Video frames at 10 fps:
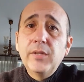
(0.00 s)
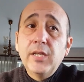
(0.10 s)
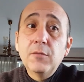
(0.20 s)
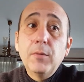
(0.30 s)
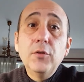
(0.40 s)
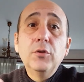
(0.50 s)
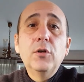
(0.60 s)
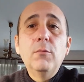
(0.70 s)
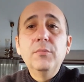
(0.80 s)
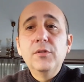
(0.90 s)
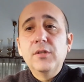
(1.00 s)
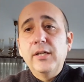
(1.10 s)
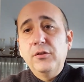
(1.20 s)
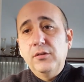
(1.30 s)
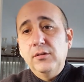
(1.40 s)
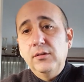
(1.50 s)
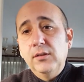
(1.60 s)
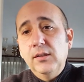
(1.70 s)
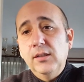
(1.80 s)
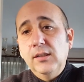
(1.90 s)
exposure compensation.
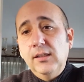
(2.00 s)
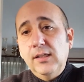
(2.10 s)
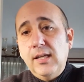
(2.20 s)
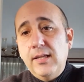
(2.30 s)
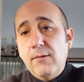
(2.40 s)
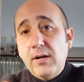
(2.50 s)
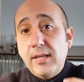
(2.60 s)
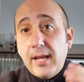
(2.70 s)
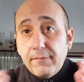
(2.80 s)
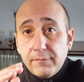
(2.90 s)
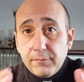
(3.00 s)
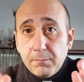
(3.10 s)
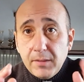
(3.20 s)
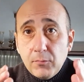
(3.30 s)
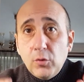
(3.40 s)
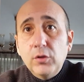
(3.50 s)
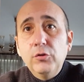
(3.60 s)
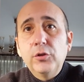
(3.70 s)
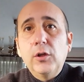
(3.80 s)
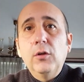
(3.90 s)
And that way they have a bit more
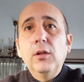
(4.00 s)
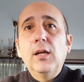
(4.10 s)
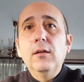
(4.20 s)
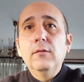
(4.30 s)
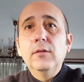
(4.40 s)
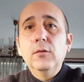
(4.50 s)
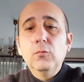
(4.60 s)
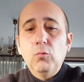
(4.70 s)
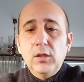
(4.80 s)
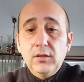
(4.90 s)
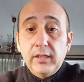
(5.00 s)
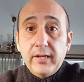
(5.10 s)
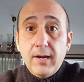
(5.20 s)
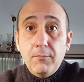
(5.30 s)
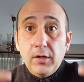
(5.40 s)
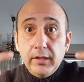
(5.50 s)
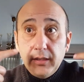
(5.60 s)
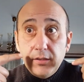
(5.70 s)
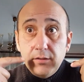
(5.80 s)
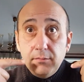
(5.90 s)
control over what the camera
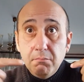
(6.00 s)
is